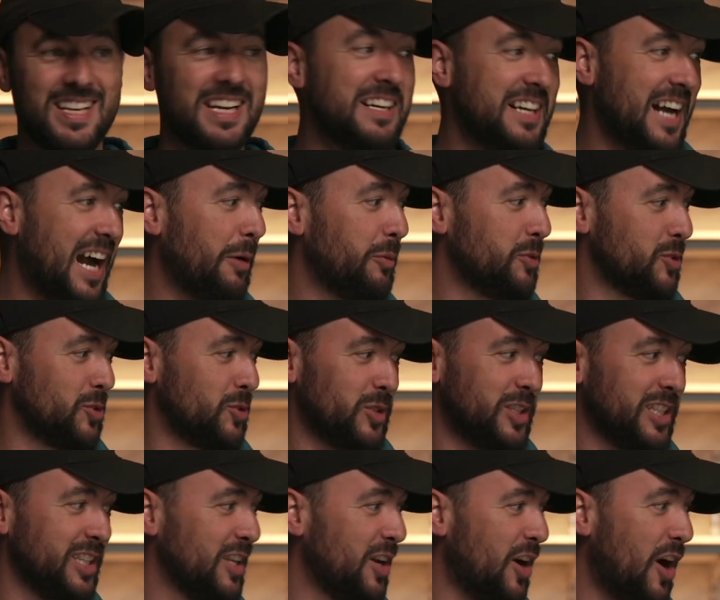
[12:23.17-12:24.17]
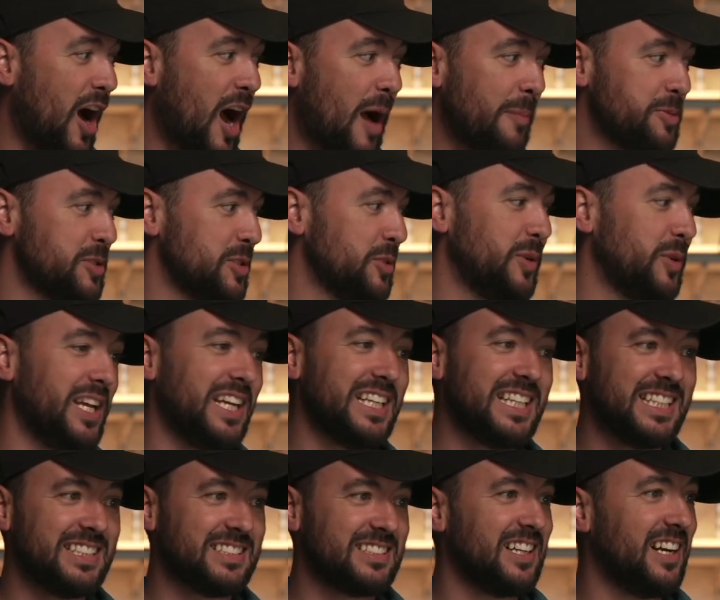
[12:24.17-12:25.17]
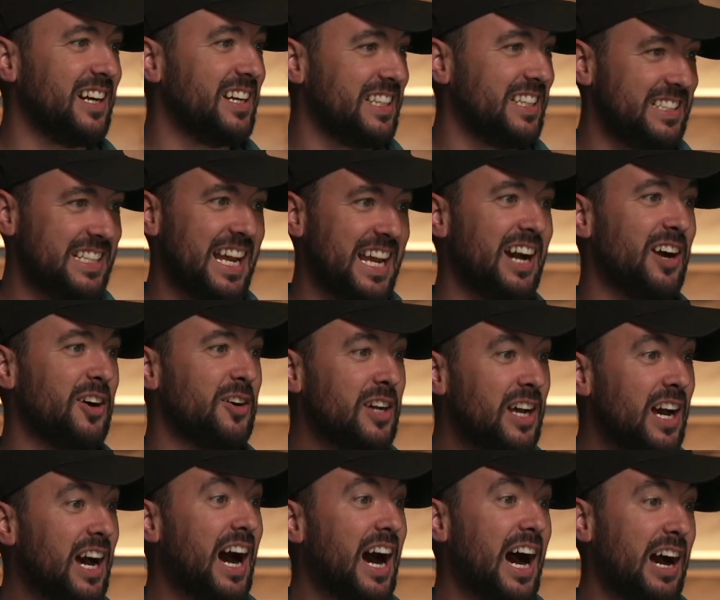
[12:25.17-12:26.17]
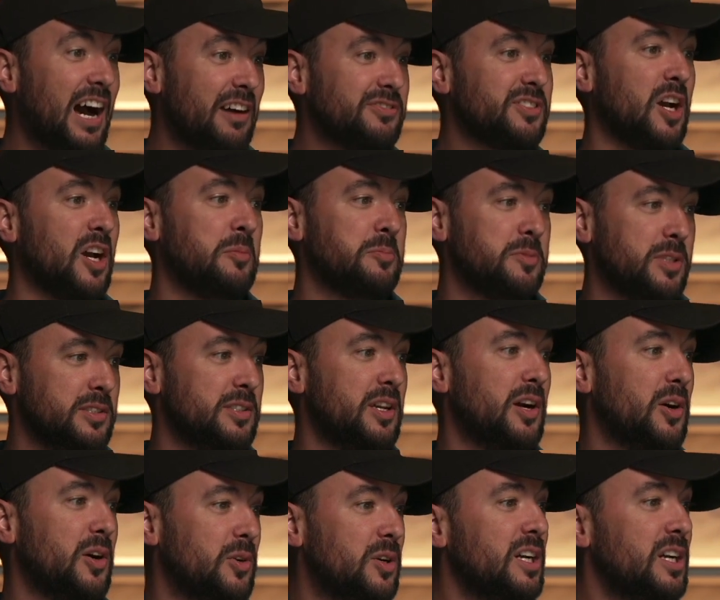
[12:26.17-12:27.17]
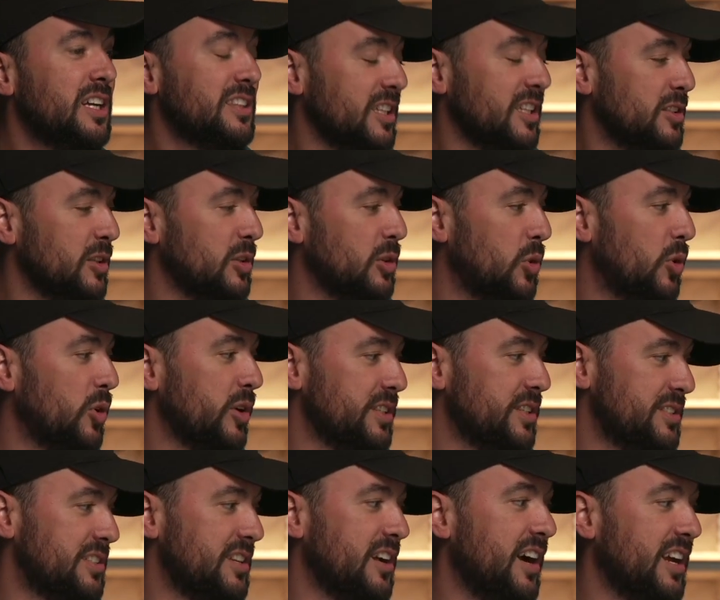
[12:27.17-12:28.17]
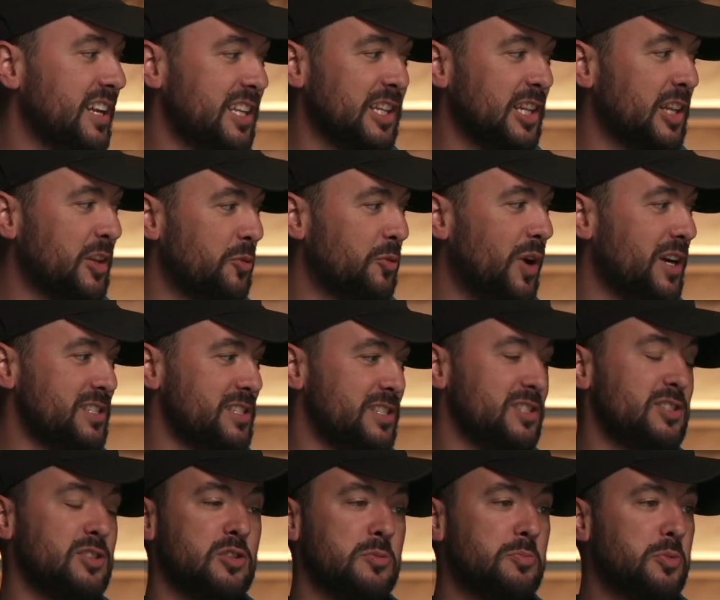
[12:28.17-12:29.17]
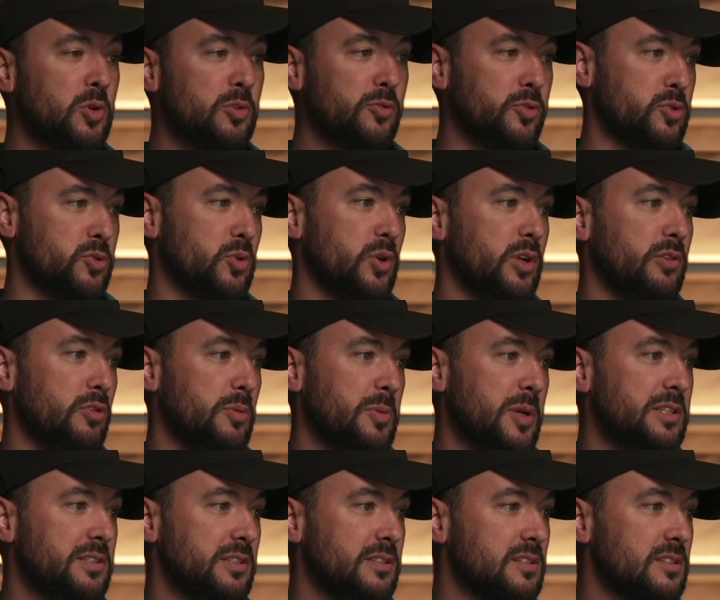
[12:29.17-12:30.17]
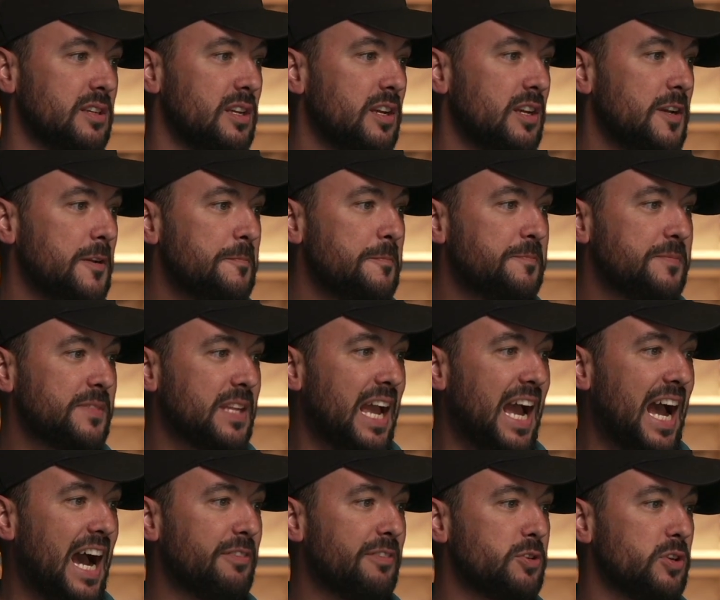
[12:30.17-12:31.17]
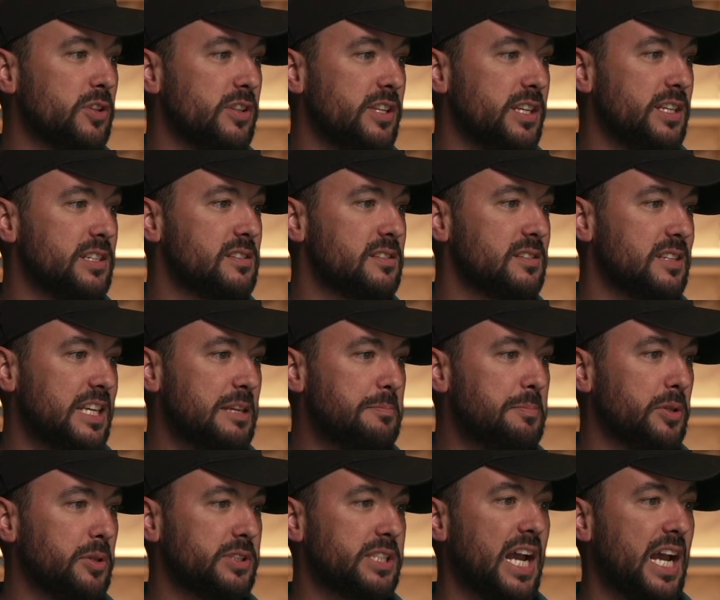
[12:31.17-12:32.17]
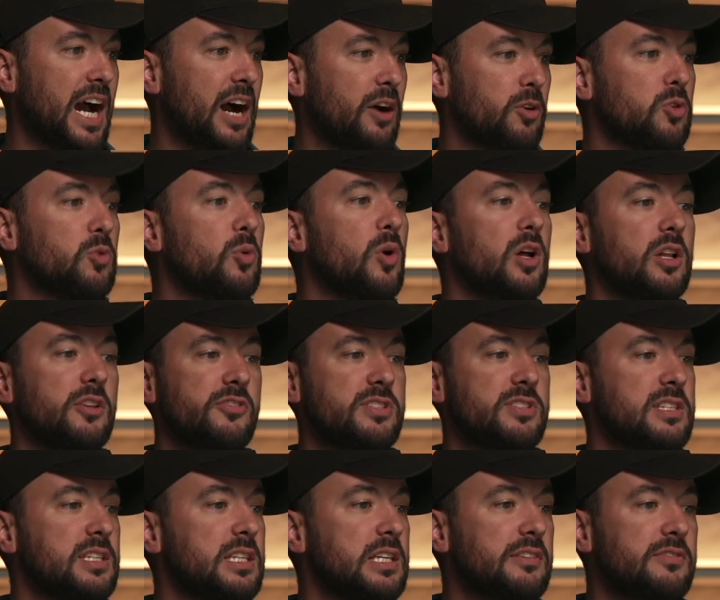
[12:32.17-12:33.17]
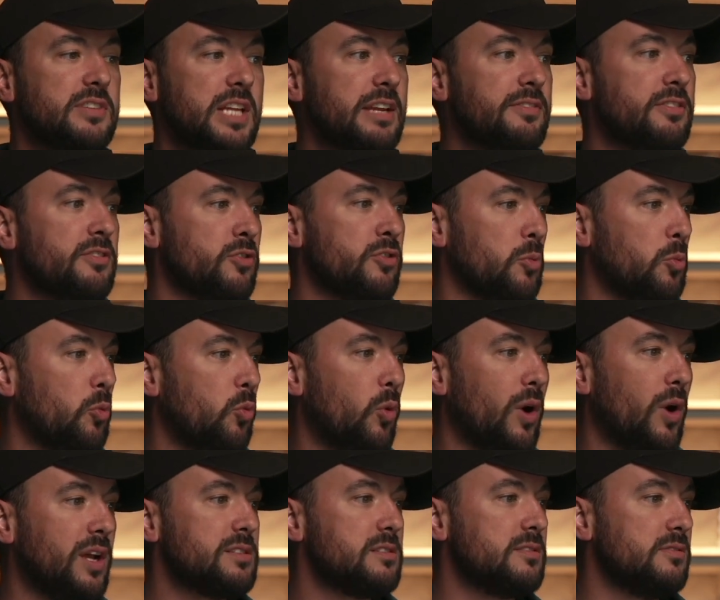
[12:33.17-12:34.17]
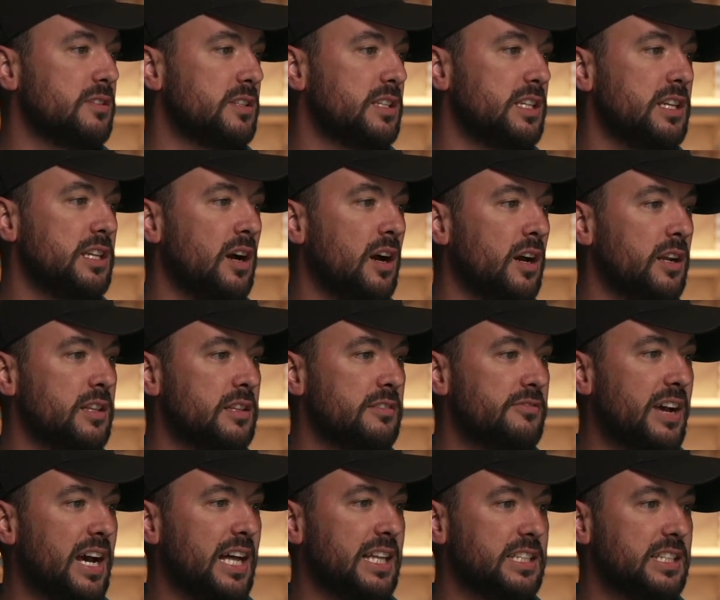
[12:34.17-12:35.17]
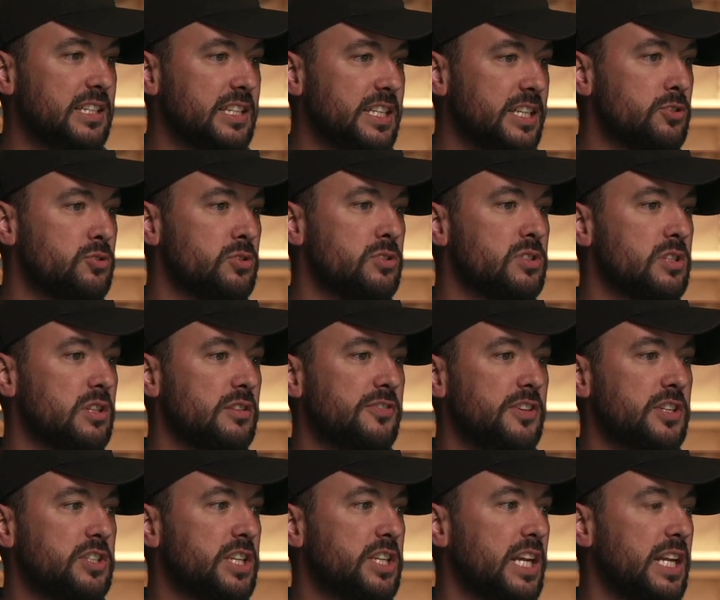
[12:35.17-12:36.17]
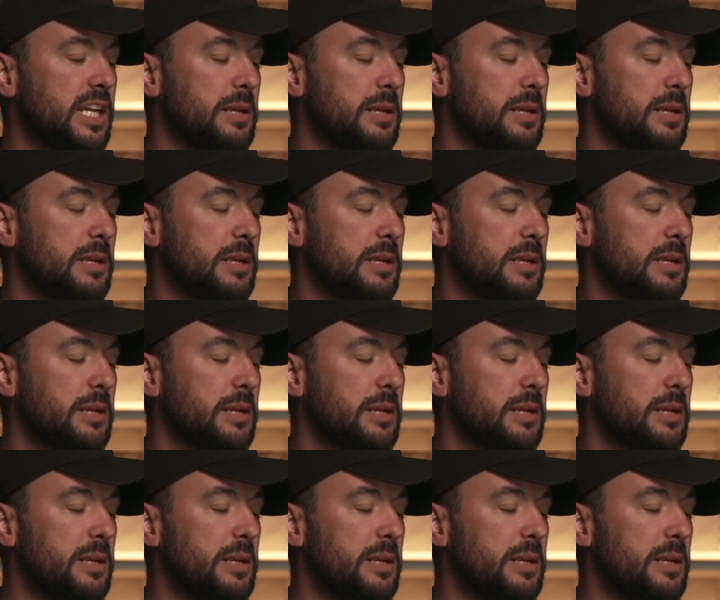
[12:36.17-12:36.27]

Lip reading: I was running the opposite way against God, and now I've come to know that the Lord is God. And then watch, this is a beautiful story of repentance. After this, he built the outer wall of the city of David from west of the Gihon in the valley to the entrance of the fish gate.